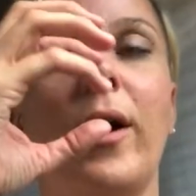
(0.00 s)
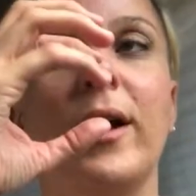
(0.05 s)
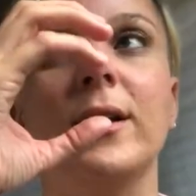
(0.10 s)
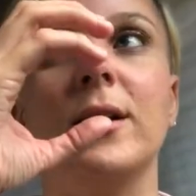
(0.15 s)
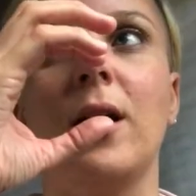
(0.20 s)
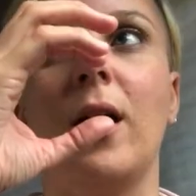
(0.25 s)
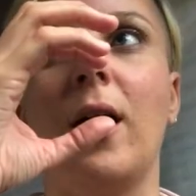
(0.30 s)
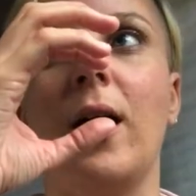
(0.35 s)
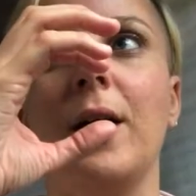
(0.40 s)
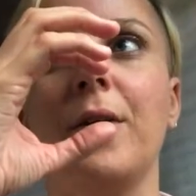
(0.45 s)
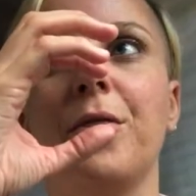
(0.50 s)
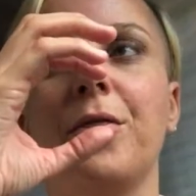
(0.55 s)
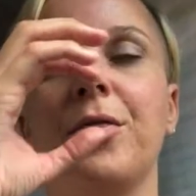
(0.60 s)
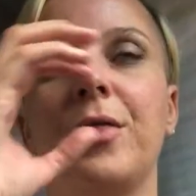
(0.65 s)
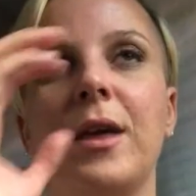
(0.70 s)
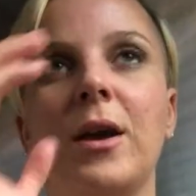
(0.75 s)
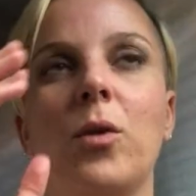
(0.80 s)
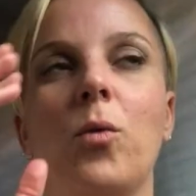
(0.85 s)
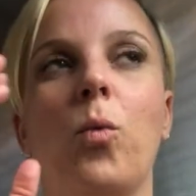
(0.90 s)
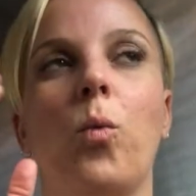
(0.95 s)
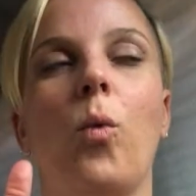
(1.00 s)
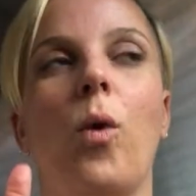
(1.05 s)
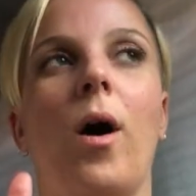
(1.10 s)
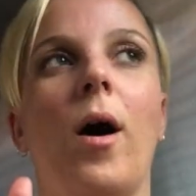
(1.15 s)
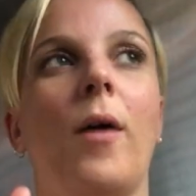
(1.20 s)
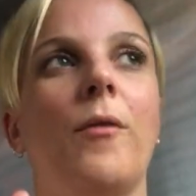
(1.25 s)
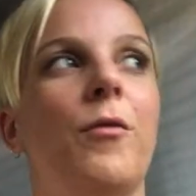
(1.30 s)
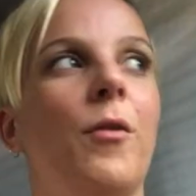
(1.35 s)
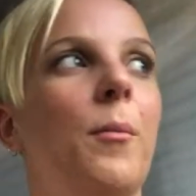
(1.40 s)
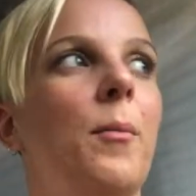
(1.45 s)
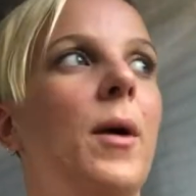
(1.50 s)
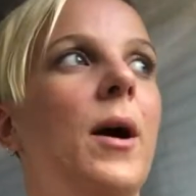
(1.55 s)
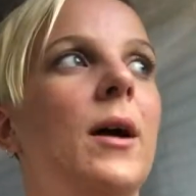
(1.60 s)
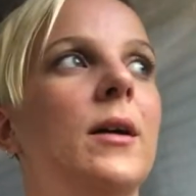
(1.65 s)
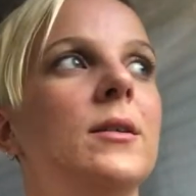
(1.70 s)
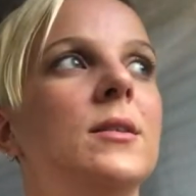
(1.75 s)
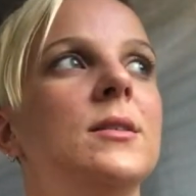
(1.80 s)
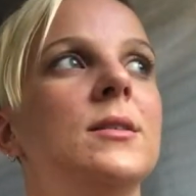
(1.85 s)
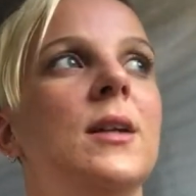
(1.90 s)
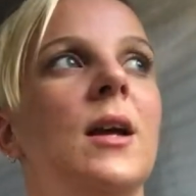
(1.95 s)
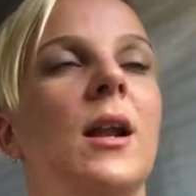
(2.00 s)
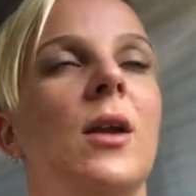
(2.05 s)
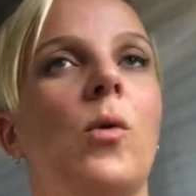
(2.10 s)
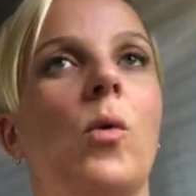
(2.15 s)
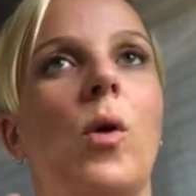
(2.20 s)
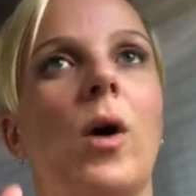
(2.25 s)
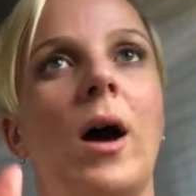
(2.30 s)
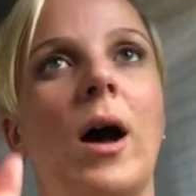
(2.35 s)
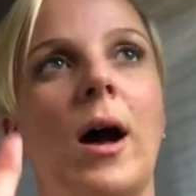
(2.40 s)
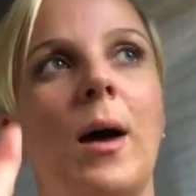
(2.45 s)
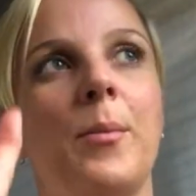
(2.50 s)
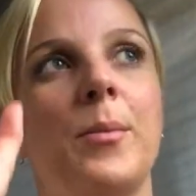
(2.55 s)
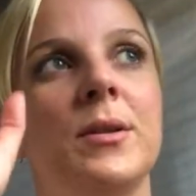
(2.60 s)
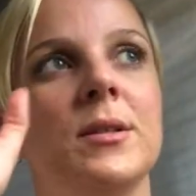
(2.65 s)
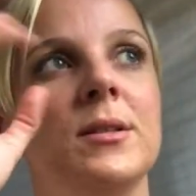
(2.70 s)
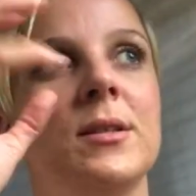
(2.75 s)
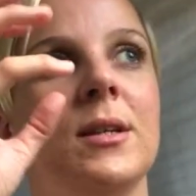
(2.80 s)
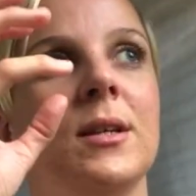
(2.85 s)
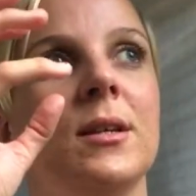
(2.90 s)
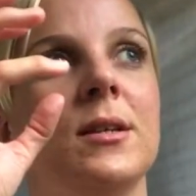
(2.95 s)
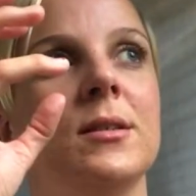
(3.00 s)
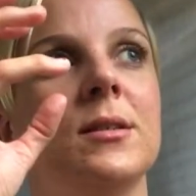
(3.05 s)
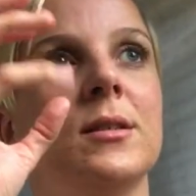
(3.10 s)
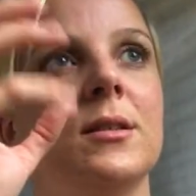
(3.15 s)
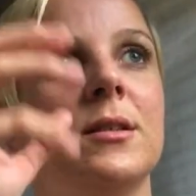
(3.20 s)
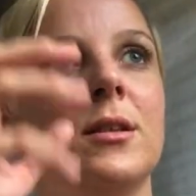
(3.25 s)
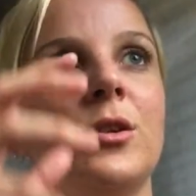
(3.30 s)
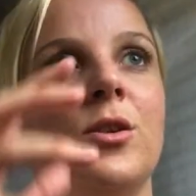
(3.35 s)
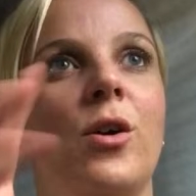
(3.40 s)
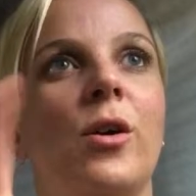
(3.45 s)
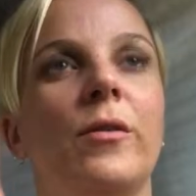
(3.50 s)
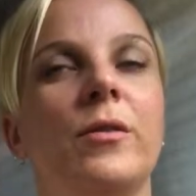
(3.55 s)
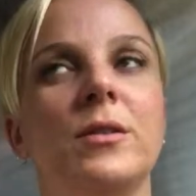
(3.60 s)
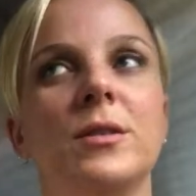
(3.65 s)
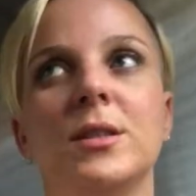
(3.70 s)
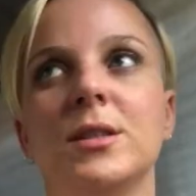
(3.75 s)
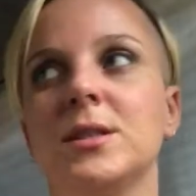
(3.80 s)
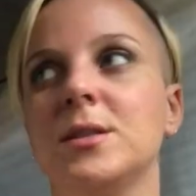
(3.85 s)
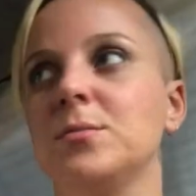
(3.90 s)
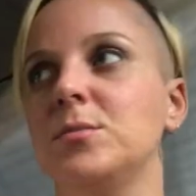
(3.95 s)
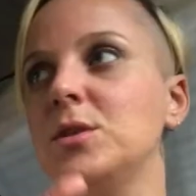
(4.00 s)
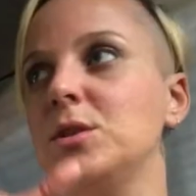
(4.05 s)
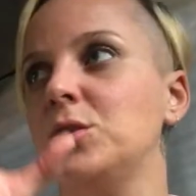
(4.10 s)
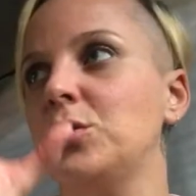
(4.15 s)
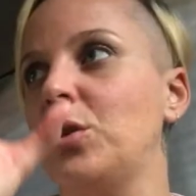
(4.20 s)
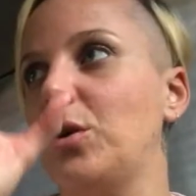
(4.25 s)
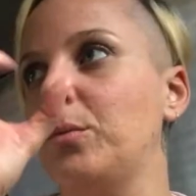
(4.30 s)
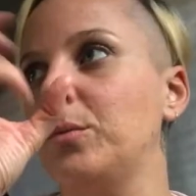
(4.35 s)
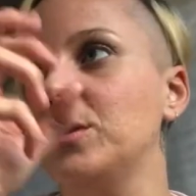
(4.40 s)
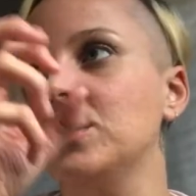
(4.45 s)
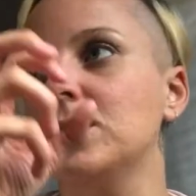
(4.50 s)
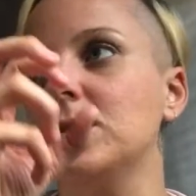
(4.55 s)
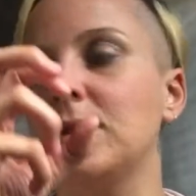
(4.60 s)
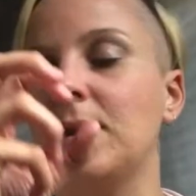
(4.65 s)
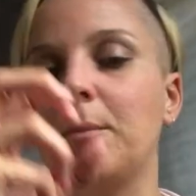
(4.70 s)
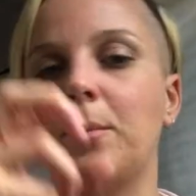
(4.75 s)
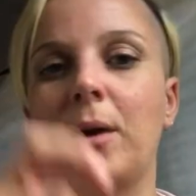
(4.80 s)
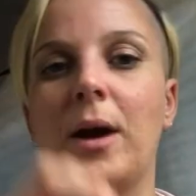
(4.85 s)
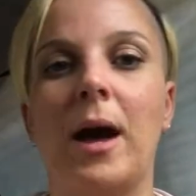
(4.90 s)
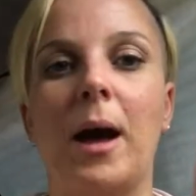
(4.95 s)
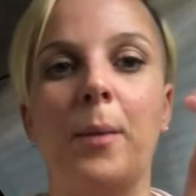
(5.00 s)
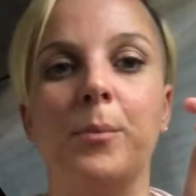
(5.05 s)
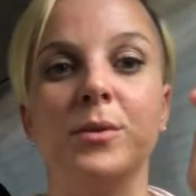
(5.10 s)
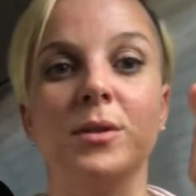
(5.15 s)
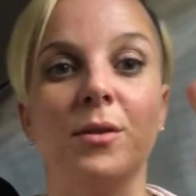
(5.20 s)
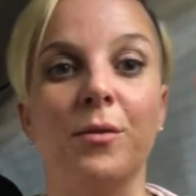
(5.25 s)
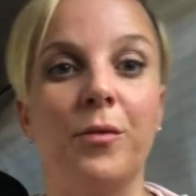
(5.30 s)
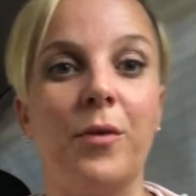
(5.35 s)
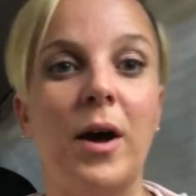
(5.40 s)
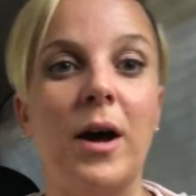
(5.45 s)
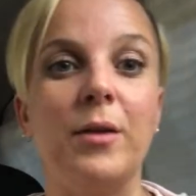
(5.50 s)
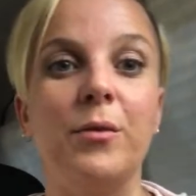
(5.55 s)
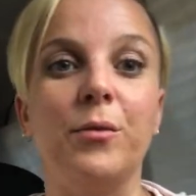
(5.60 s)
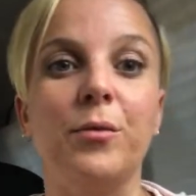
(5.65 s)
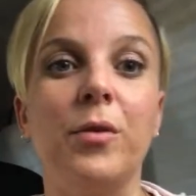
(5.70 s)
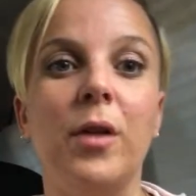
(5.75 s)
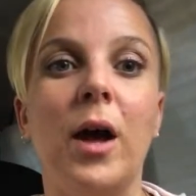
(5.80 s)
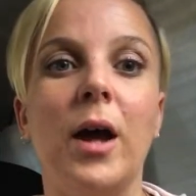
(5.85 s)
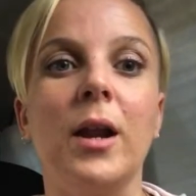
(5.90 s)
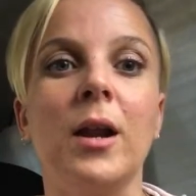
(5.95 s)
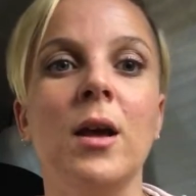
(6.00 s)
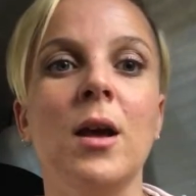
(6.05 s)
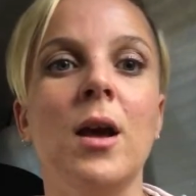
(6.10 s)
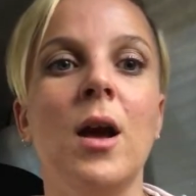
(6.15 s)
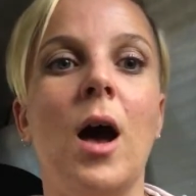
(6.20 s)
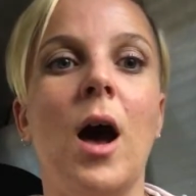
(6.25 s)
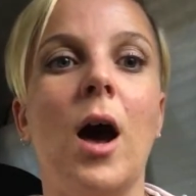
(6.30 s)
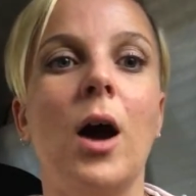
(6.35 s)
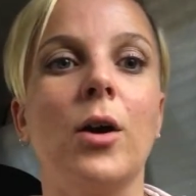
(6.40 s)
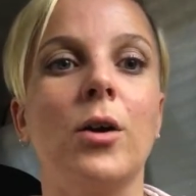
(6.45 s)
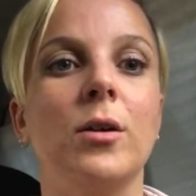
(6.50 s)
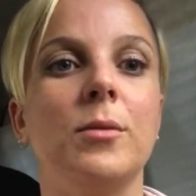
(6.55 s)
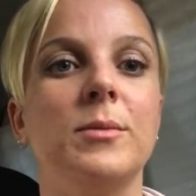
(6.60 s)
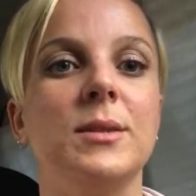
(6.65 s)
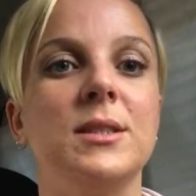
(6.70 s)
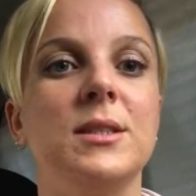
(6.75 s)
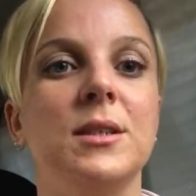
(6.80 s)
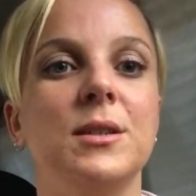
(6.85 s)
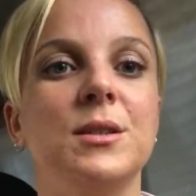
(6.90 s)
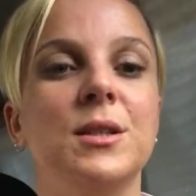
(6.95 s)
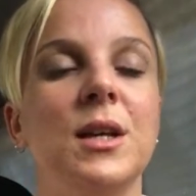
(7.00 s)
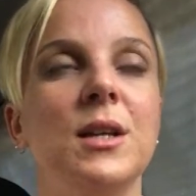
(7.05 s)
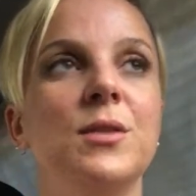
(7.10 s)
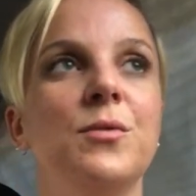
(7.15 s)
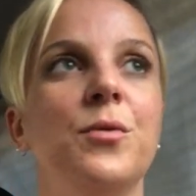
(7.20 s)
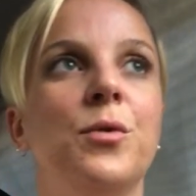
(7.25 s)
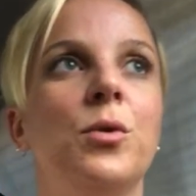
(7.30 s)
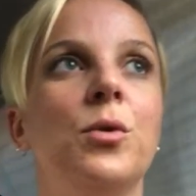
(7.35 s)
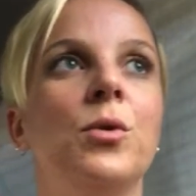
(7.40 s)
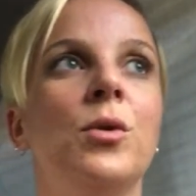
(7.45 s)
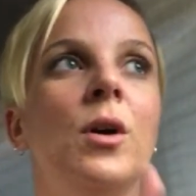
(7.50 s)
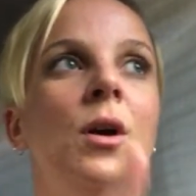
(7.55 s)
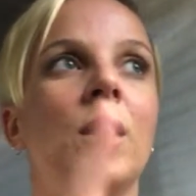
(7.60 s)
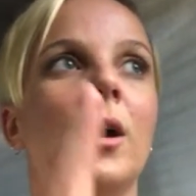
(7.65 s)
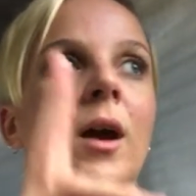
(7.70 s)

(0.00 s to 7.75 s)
And I think, from my understanding, what happens is the nervous system determines that perhaps the fight and flight aren't going to be successful.